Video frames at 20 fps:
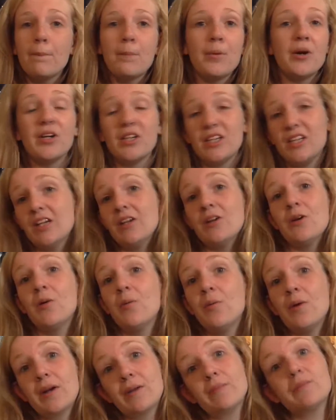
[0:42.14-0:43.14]
but you know
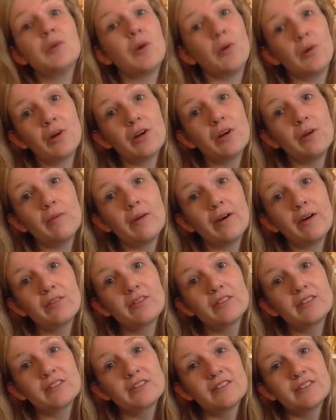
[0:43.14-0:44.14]
what I'm talking
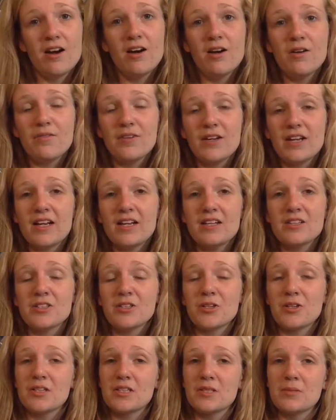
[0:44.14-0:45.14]
about. Hopefully I'll
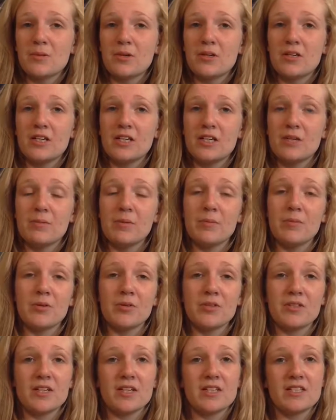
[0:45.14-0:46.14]
enjoy this one a little bit
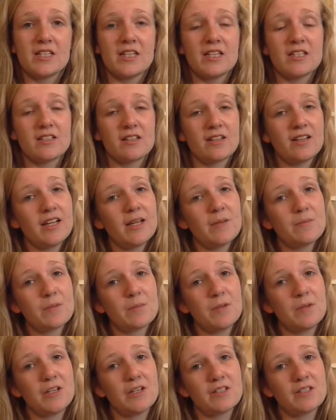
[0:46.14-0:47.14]
more than I did Eclipse
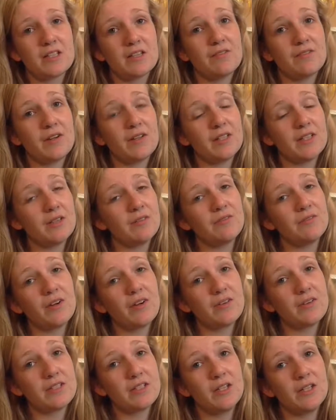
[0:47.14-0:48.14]
because I found that one
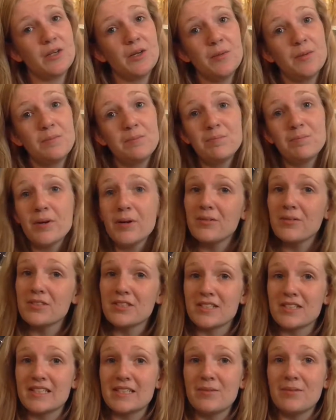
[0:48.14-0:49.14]
very slow, but we'll
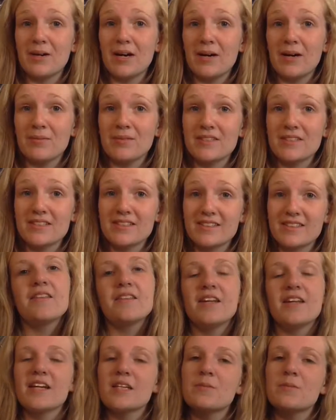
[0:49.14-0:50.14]
just see what happens.
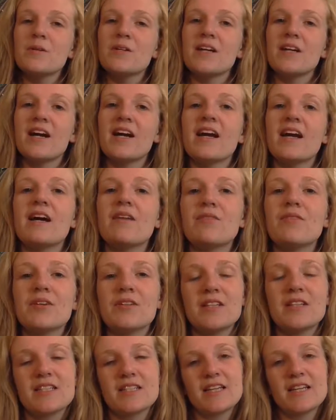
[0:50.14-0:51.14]
The next book I have
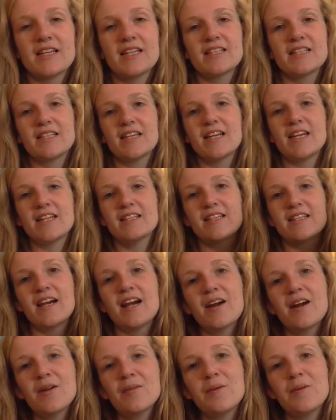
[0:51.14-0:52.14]
on this list is
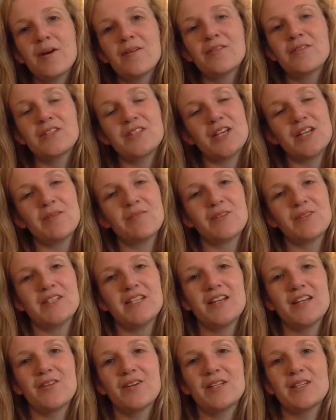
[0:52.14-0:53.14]
Harry Potter and the Chamber of
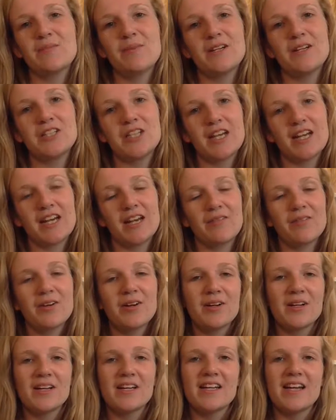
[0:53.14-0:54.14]
Secrets by J.K.
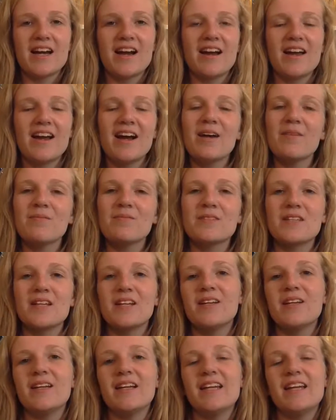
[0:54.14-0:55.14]
Rowling. I
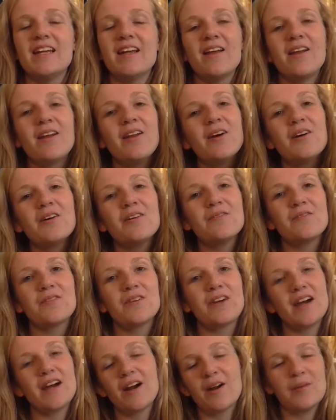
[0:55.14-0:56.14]
absolutely love
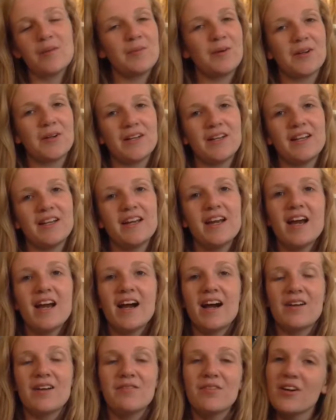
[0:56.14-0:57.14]
Harry Potter.
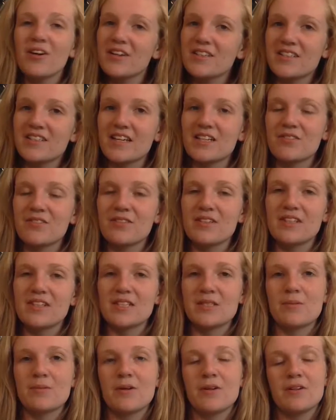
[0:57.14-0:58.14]
I'm very excited to read
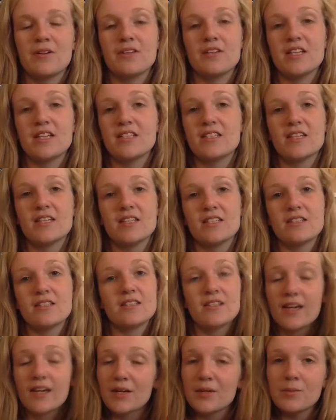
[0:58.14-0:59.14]
this one. This is the
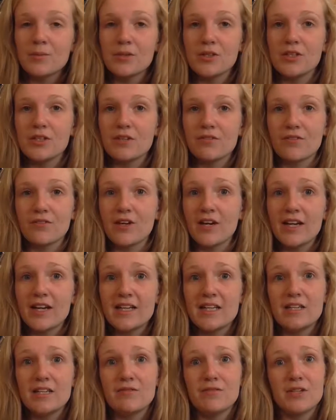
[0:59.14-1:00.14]
second book for
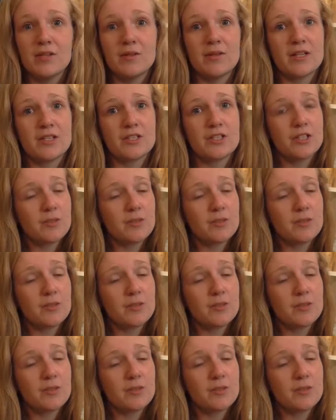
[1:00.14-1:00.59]
any of you that